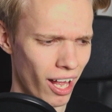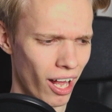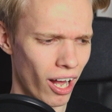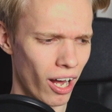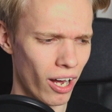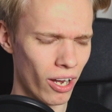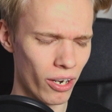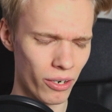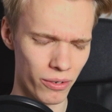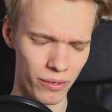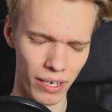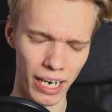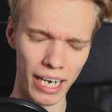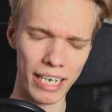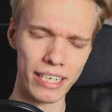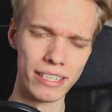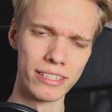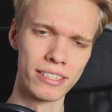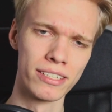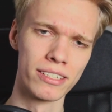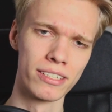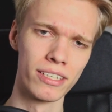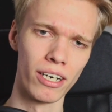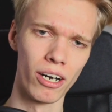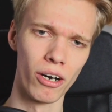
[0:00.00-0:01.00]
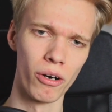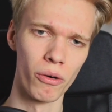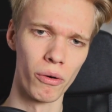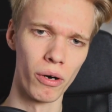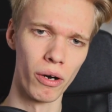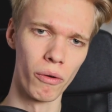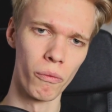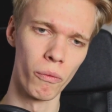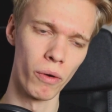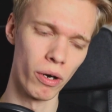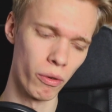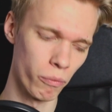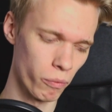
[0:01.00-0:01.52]
All right. So
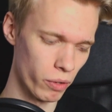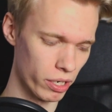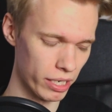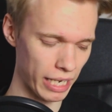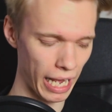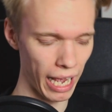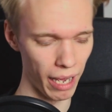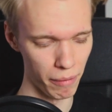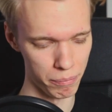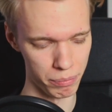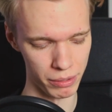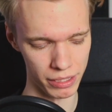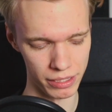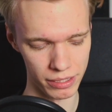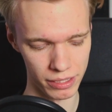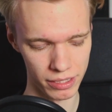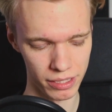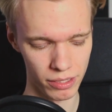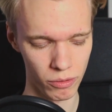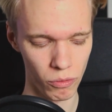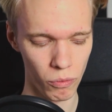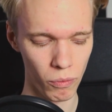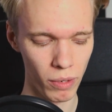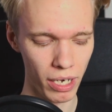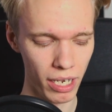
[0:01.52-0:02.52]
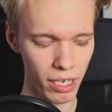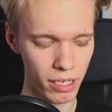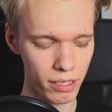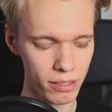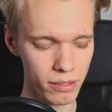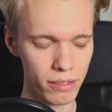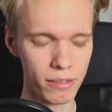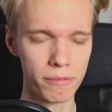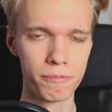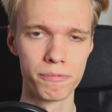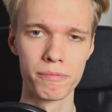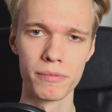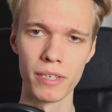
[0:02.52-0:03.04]
what happened?
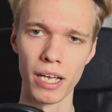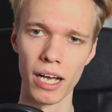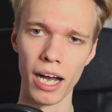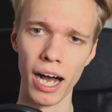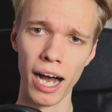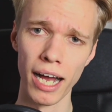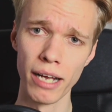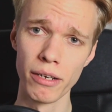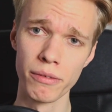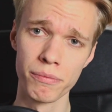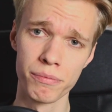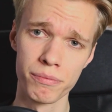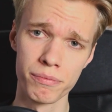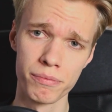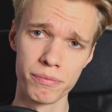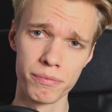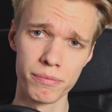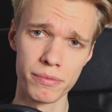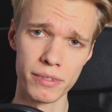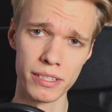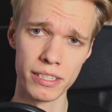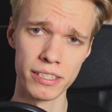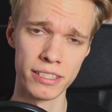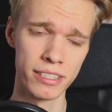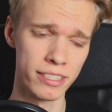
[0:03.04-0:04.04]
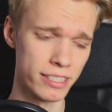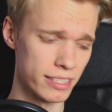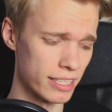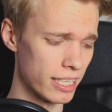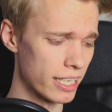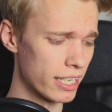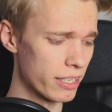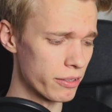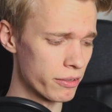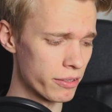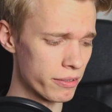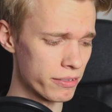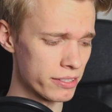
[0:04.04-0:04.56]
Well,
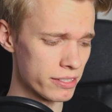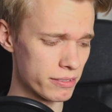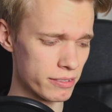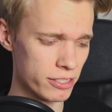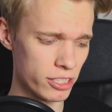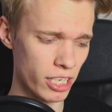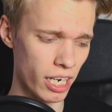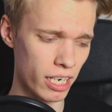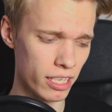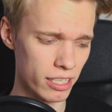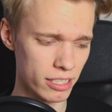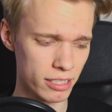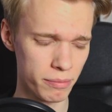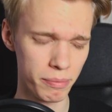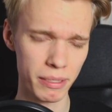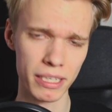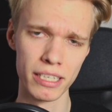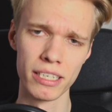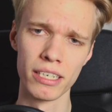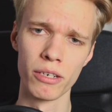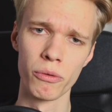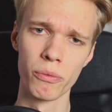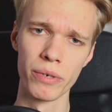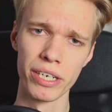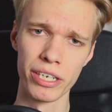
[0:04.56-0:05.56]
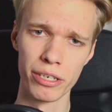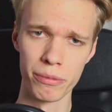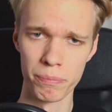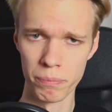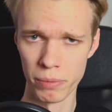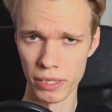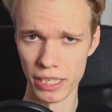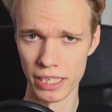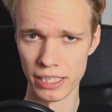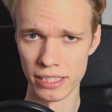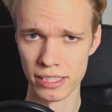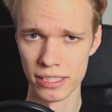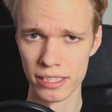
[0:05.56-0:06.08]
this channel has been in a weird
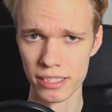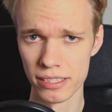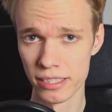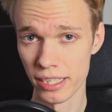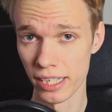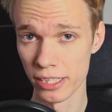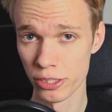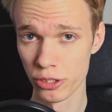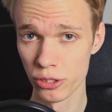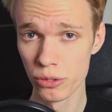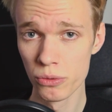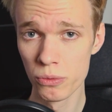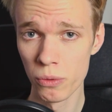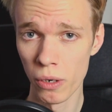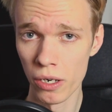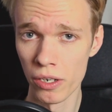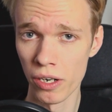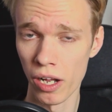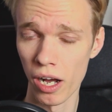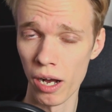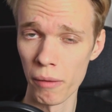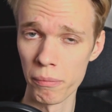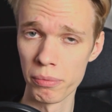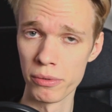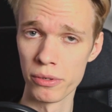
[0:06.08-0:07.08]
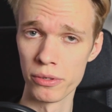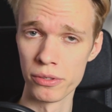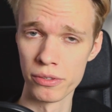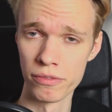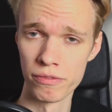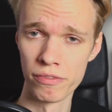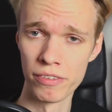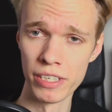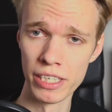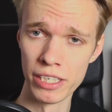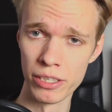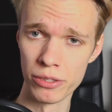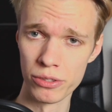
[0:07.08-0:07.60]
place because I do want to upload
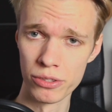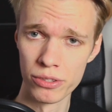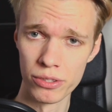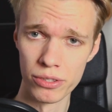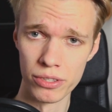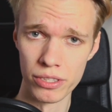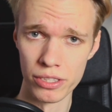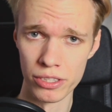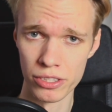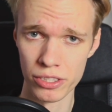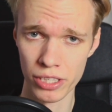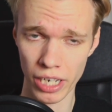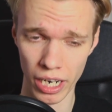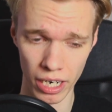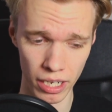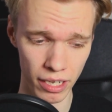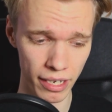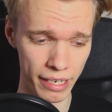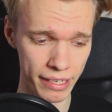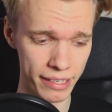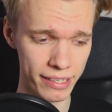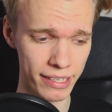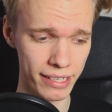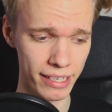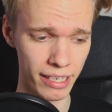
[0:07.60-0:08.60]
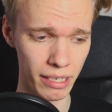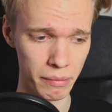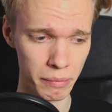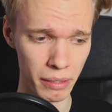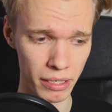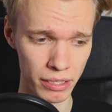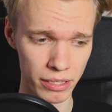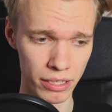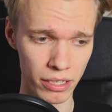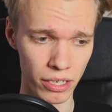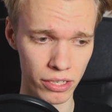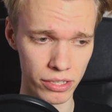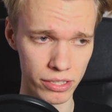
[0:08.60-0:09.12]
videos to this channel. I think about
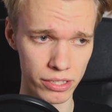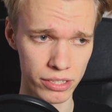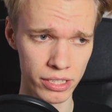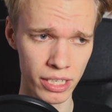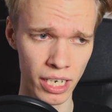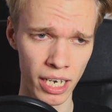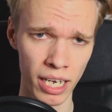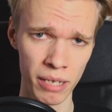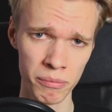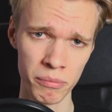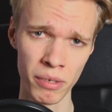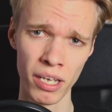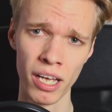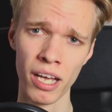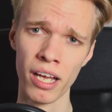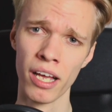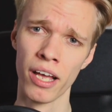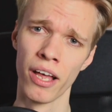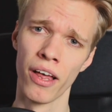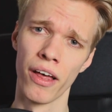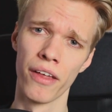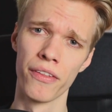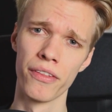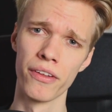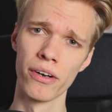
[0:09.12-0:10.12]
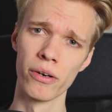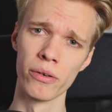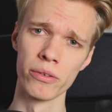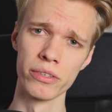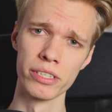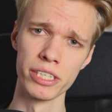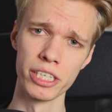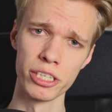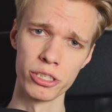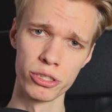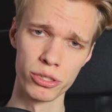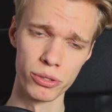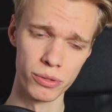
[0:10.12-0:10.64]
it all the time. The
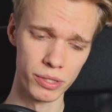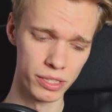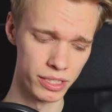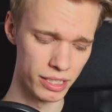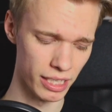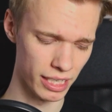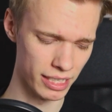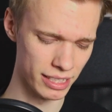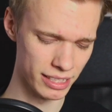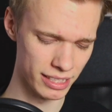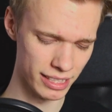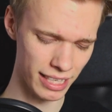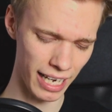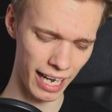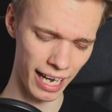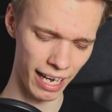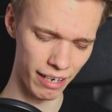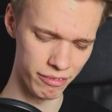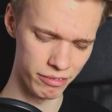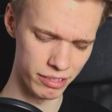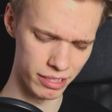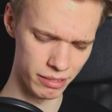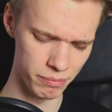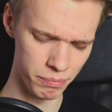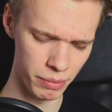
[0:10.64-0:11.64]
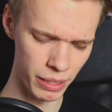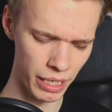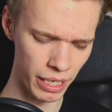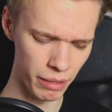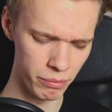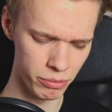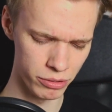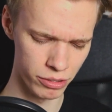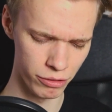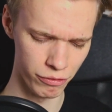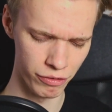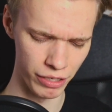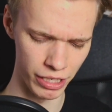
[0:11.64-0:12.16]
only issue is I haven't been
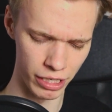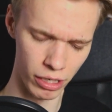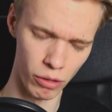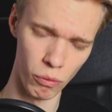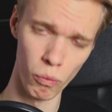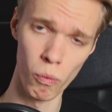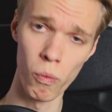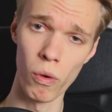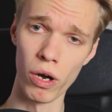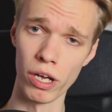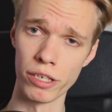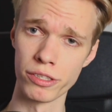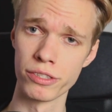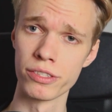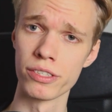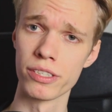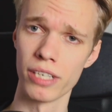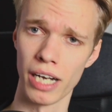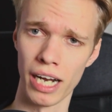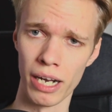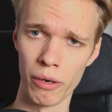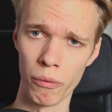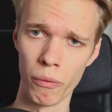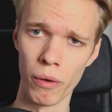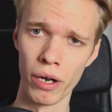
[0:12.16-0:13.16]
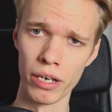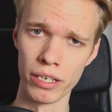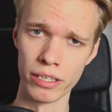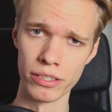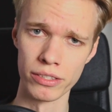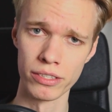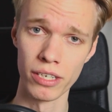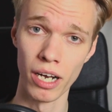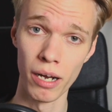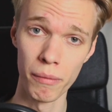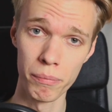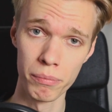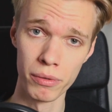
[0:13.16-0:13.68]
able to figure out what I wanted
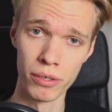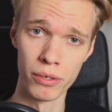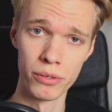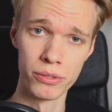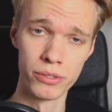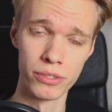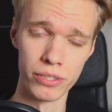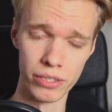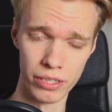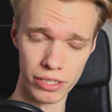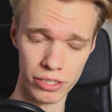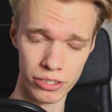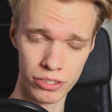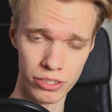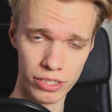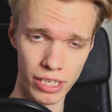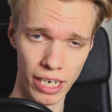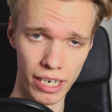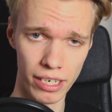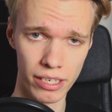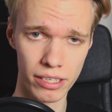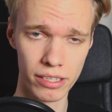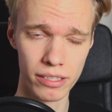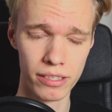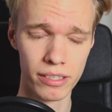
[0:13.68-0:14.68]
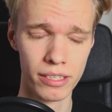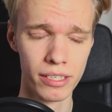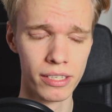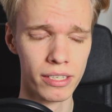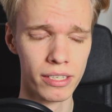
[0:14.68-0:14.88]
to upload to this channel.